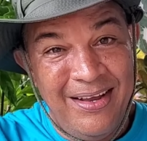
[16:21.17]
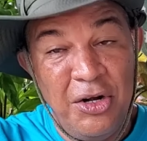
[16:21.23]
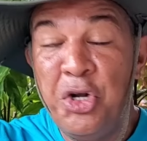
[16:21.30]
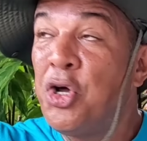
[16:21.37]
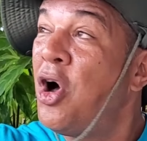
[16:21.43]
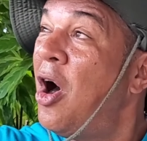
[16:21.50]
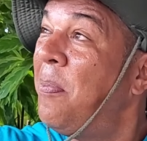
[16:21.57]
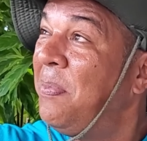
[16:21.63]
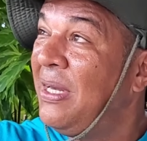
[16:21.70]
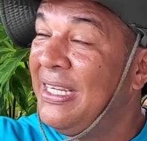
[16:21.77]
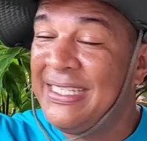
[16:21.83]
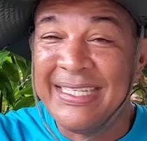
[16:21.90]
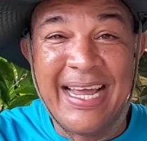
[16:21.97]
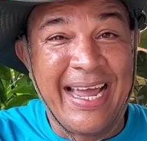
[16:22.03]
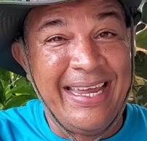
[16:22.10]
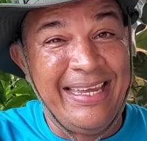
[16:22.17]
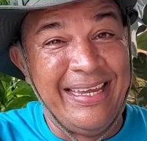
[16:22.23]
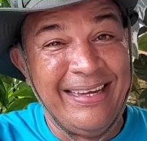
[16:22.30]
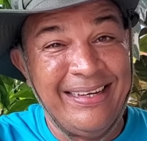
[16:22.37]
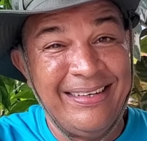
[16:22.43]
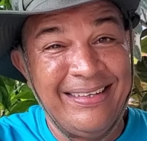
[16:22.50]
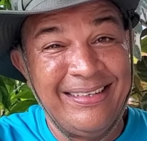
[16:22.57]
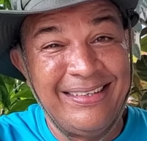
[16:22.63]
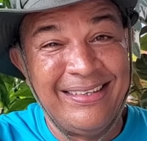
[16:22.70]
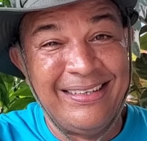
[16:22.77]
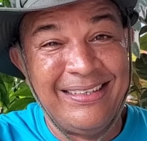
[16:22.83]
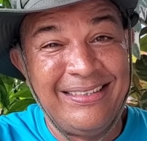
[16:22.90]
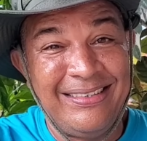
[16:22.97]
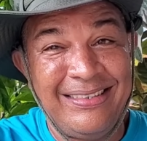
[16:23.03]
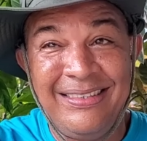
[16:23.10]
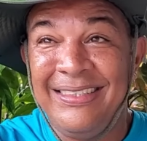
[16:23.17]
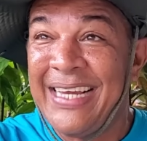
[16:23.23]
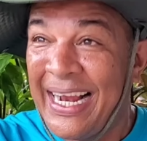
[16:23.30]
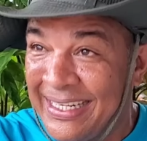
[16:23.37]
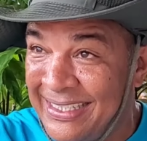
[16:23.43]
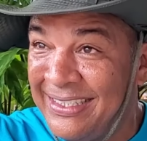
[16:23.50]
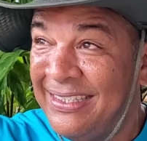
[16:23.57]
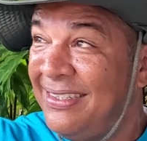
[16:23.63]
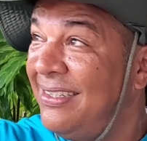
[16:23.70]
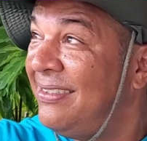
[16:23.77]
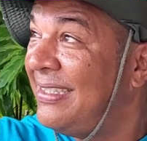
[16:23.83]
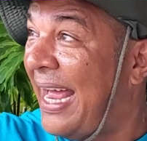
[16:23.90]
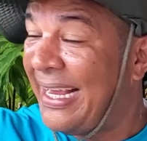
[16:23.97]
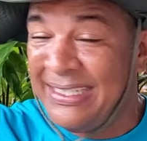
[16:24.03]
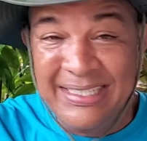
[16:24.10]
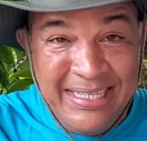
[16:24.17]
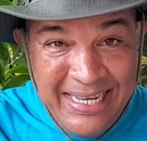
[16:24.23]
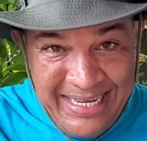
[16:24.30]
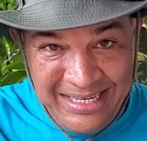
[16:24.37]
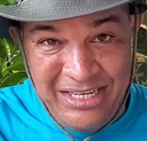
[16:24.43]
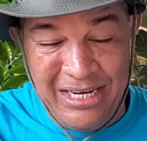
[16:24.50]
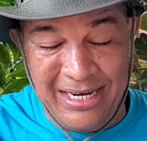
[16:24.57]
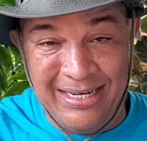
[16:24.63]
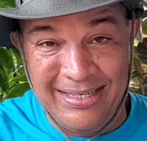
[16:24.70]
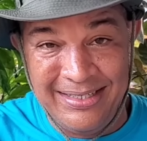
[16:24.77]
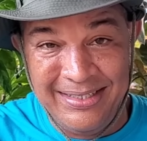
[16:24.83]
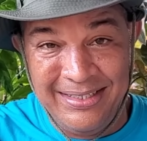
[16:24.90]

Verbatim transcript: Look up in the sky. That, that's nature.